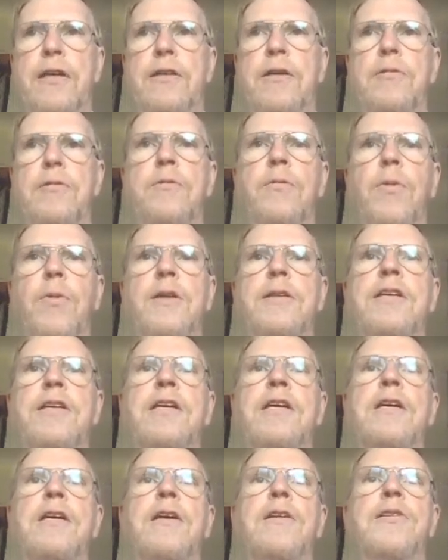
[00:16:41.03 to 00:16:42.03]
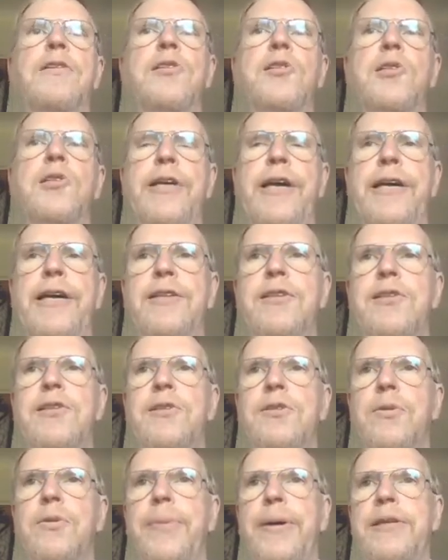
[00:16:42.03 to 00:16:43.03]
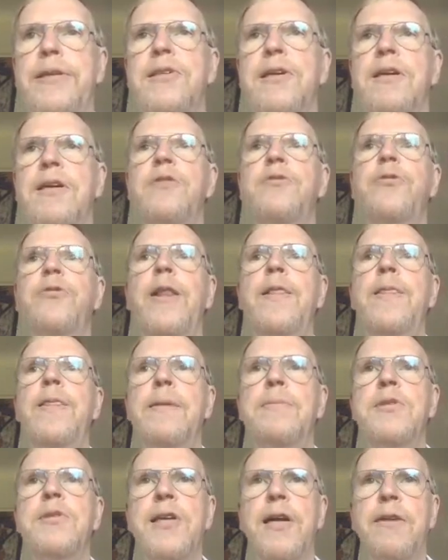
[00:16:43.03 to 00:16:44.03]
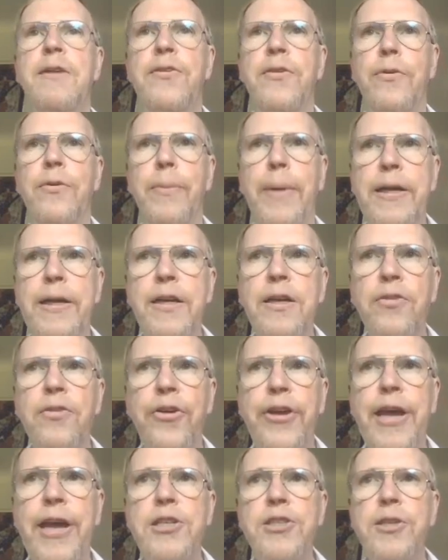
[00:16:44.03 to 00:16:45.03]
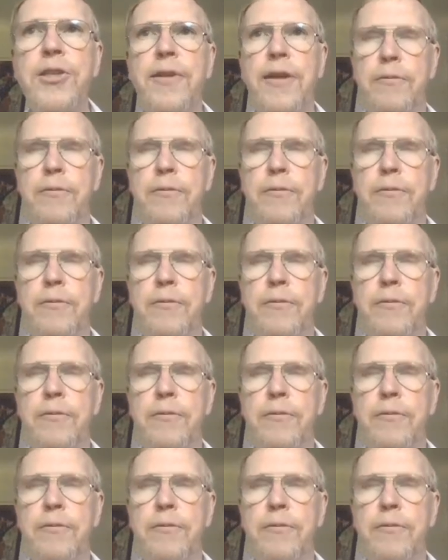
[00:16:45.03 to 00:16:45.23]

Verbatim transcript: I don't want the states to basically fund themselves through money creation.